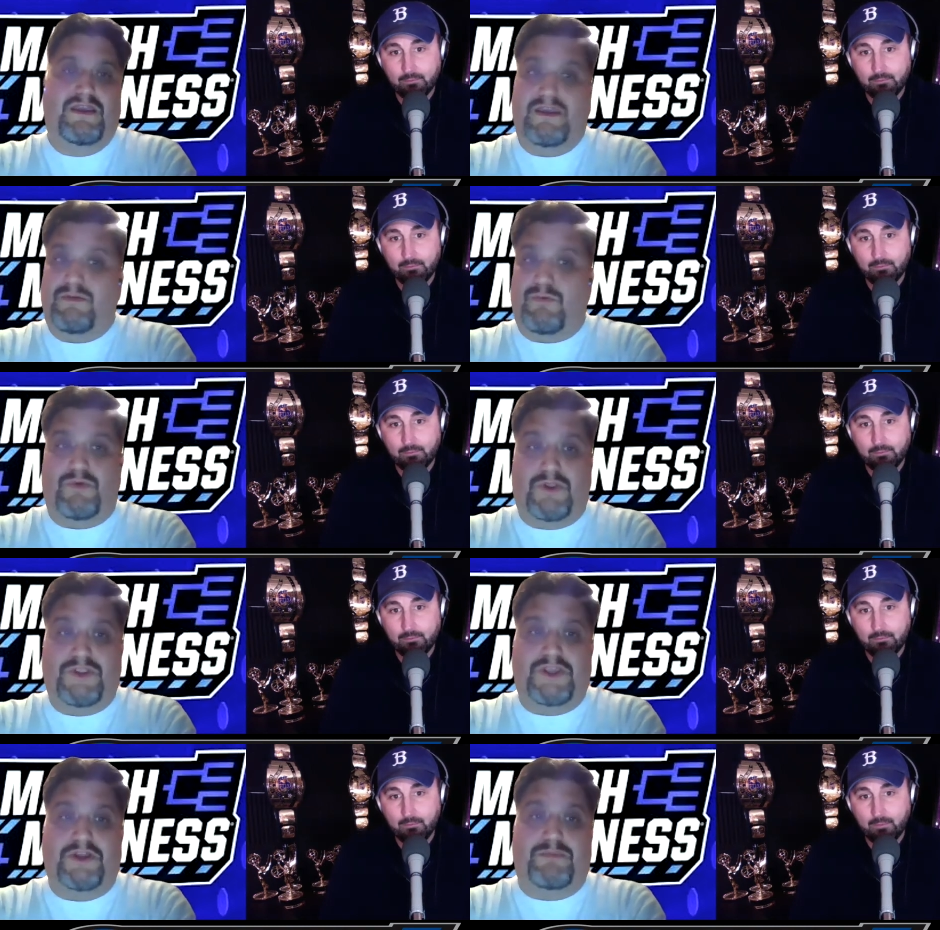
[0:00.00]

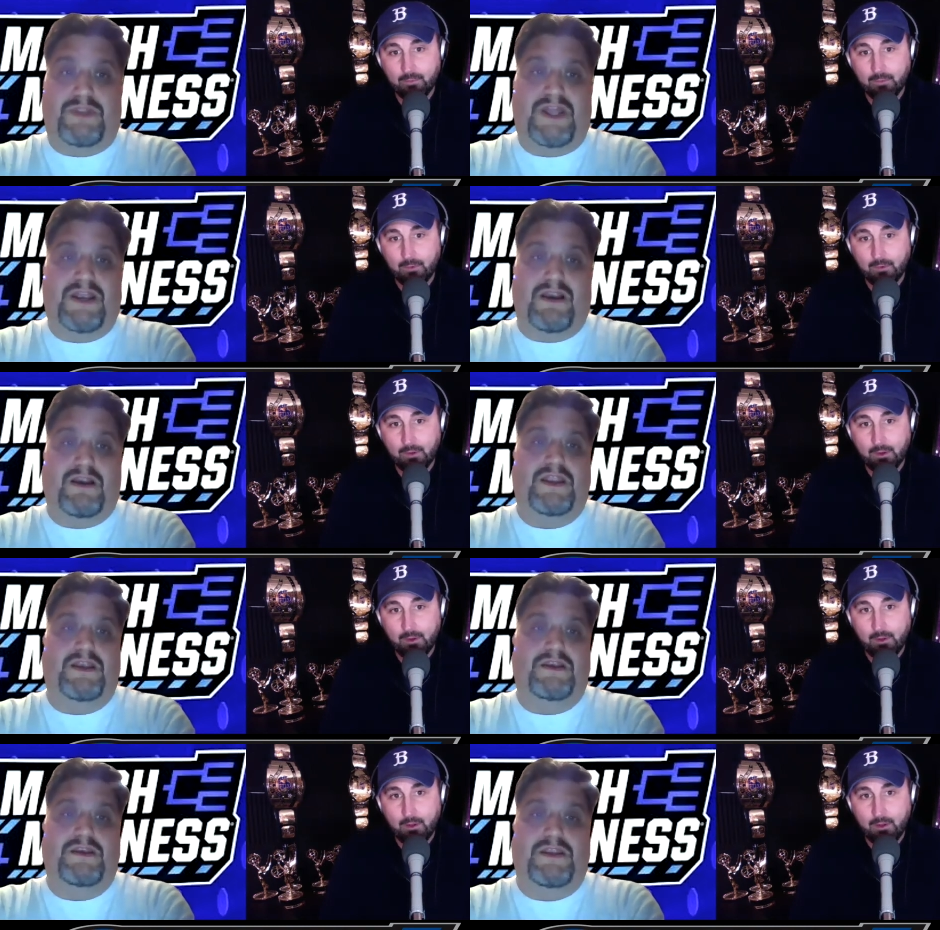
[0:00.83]
Speaker 1: Really good player,
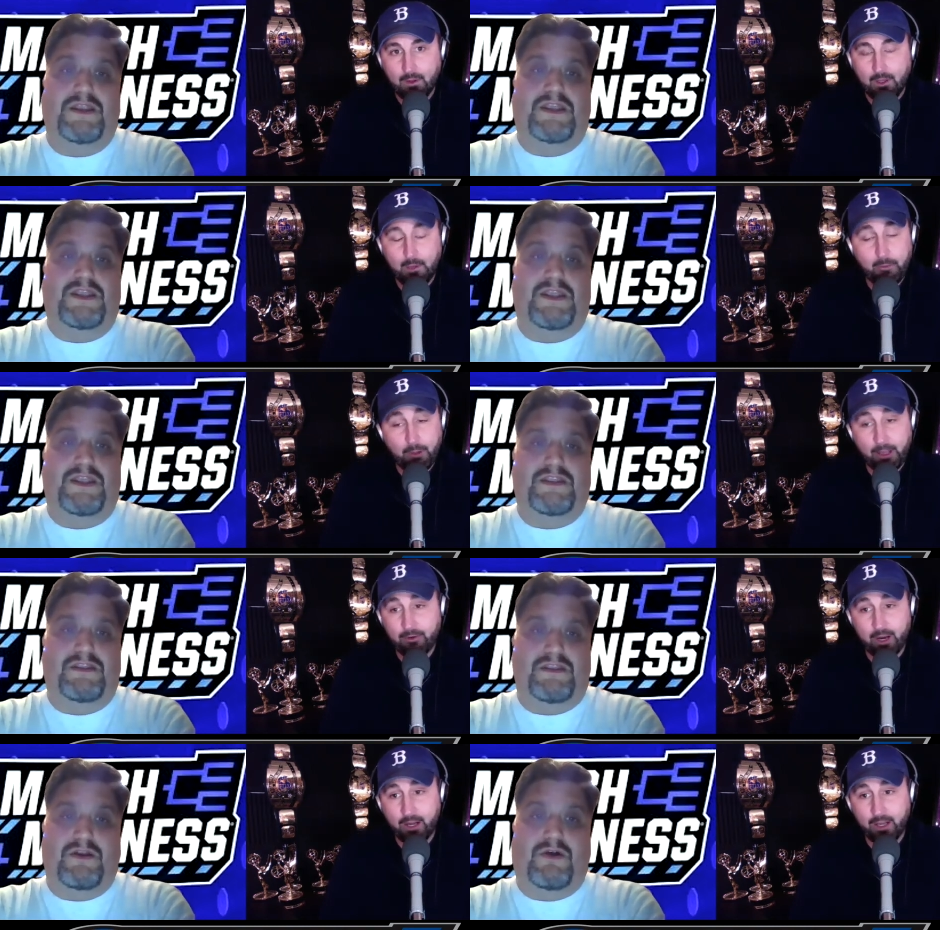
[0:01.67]
and he played
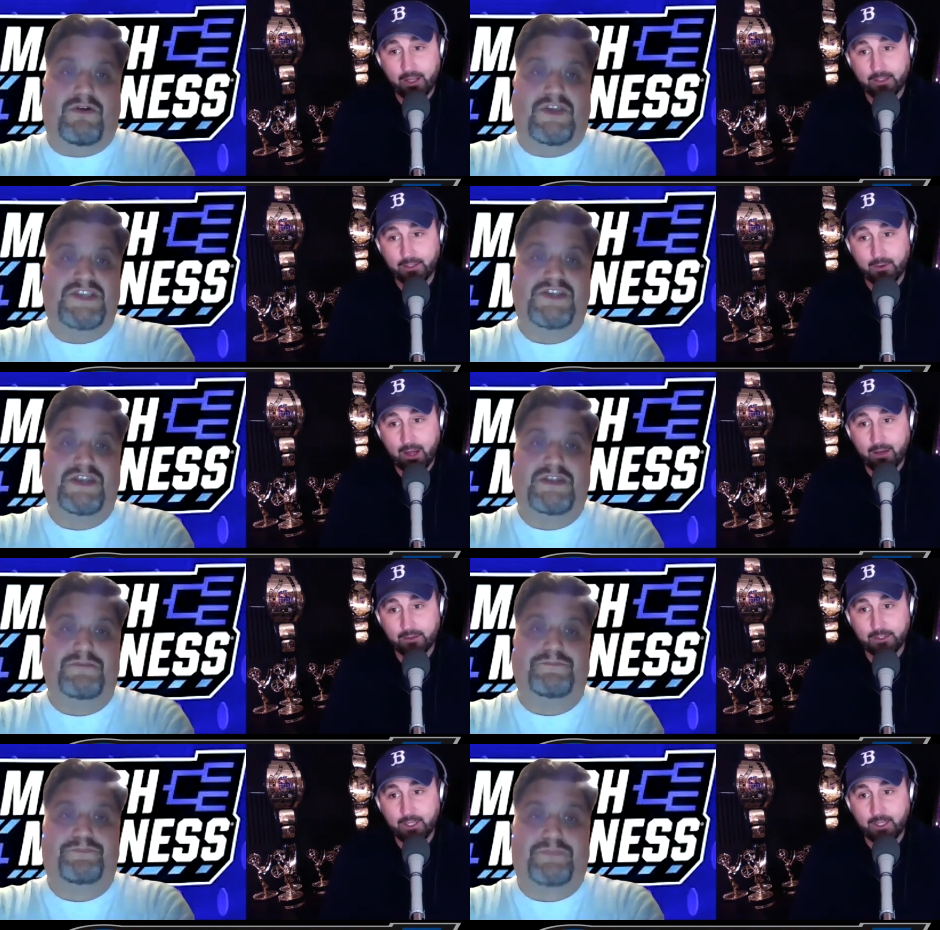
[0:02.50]
great
Speaker 2: against Ohio
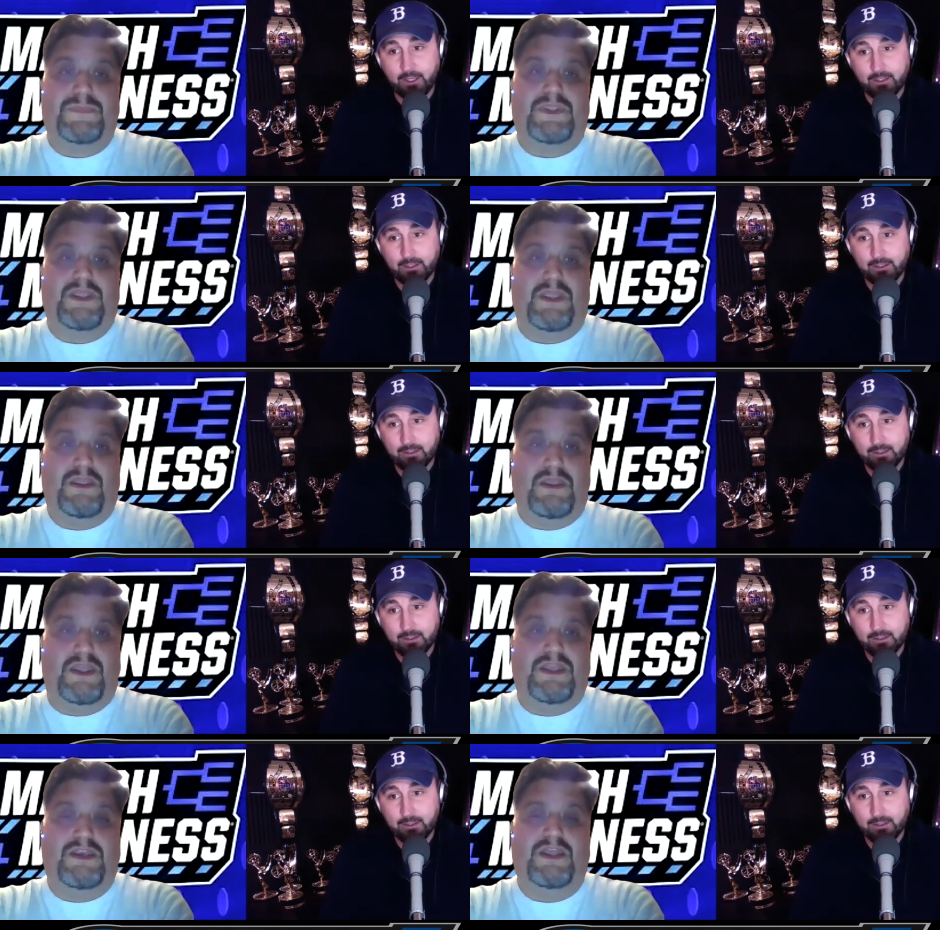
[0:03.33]
State.
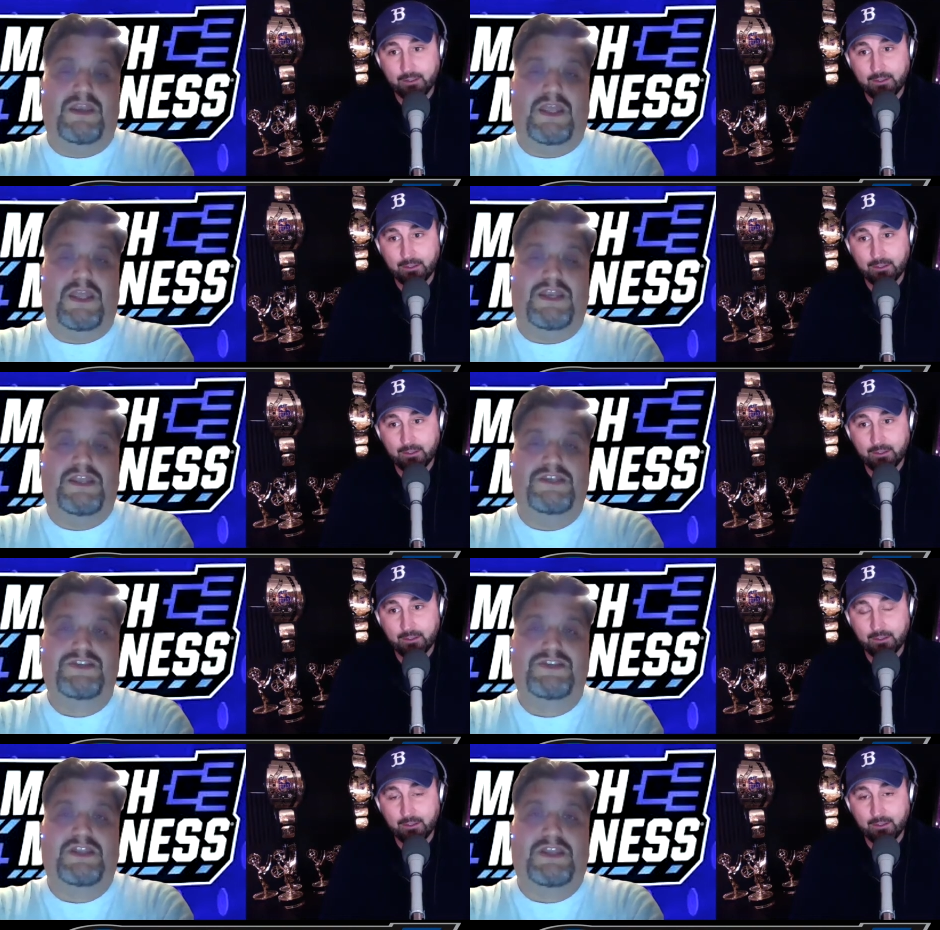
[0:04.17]
Speaker 1: He did, and he's
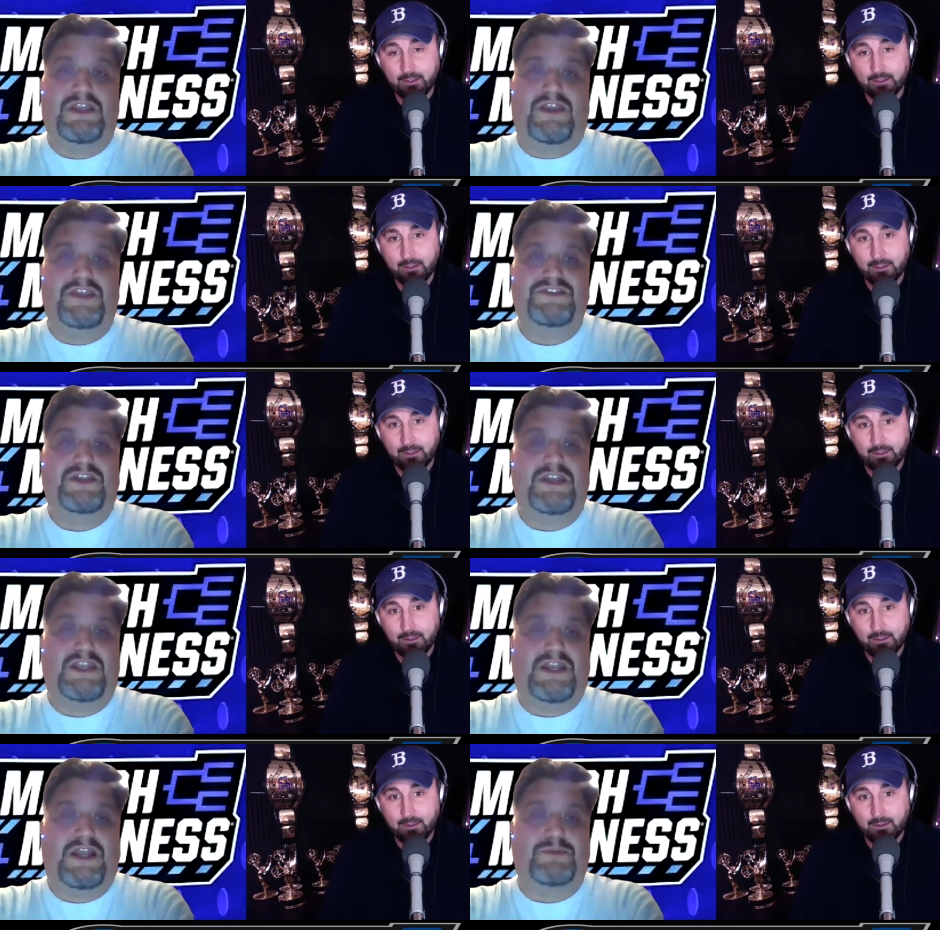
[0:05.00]
going to get
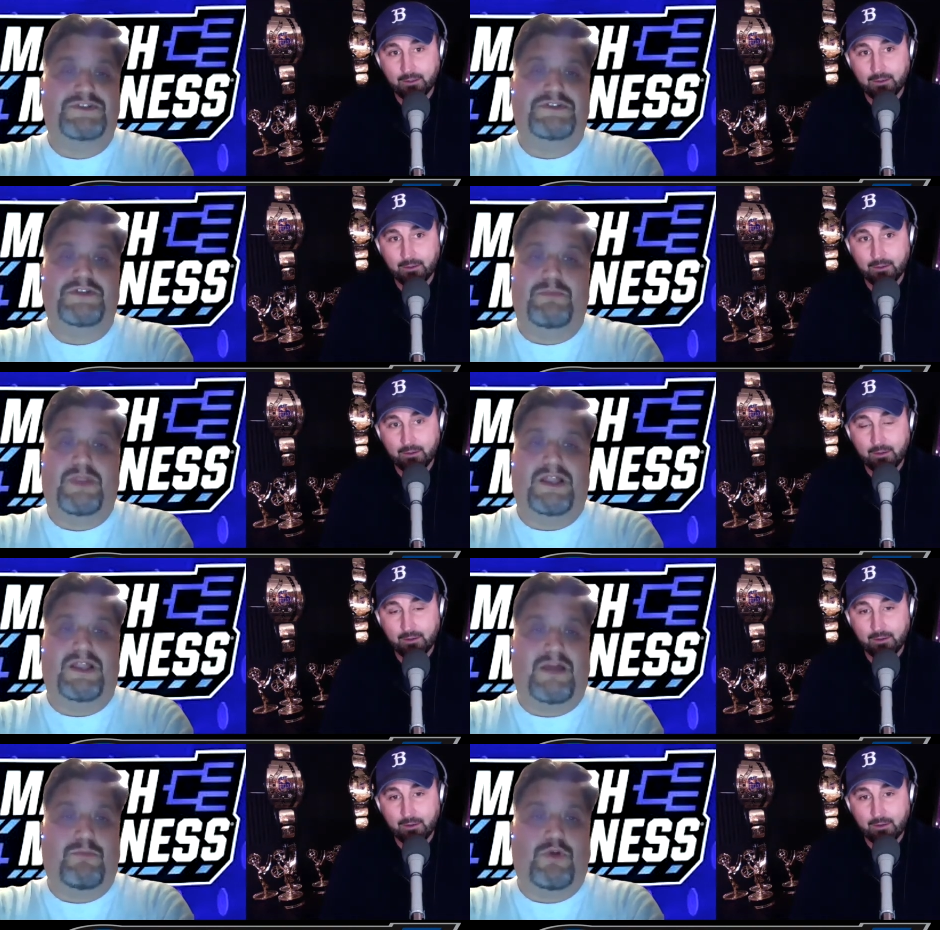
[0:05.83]
an opportunity to play a
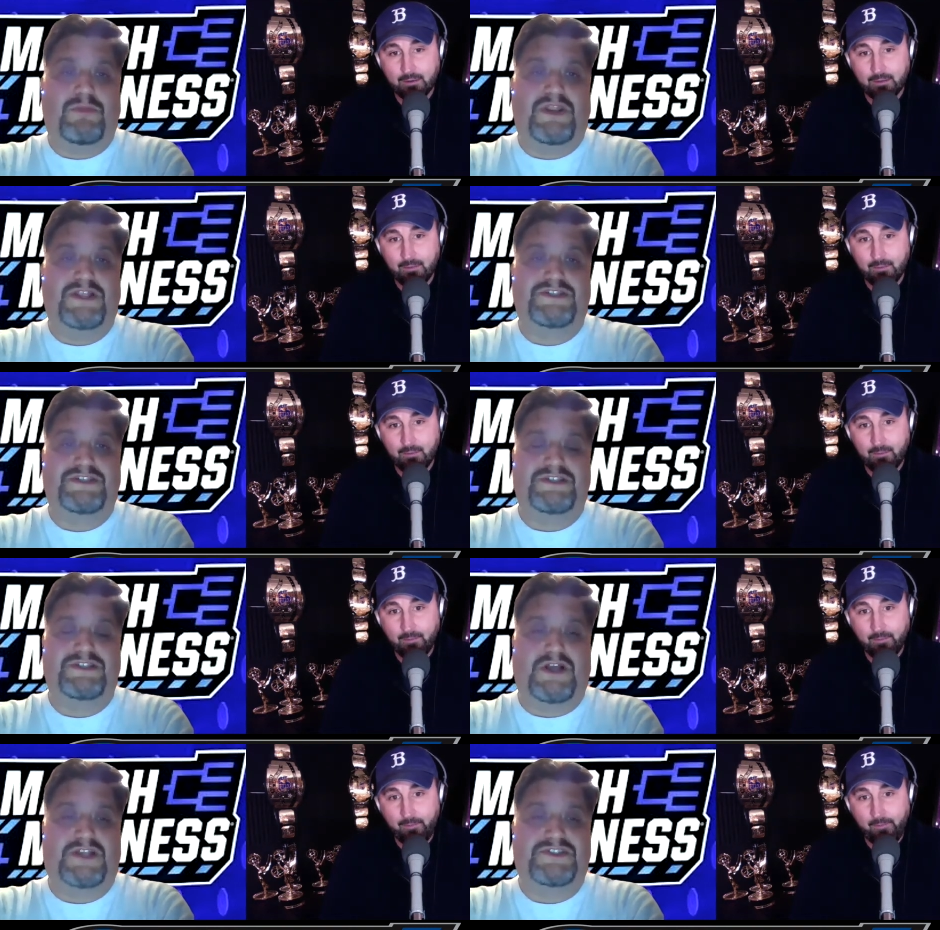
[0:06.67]
lot more minutes than he's
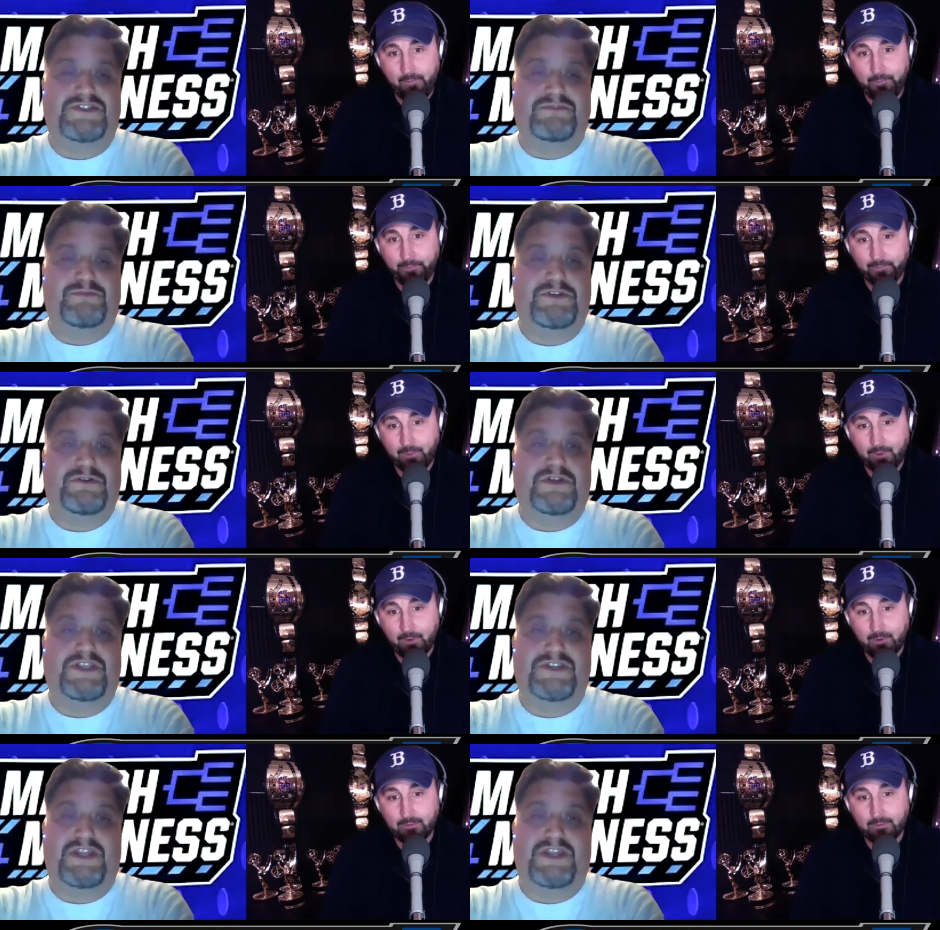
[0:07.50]
accustomed to, and he's going to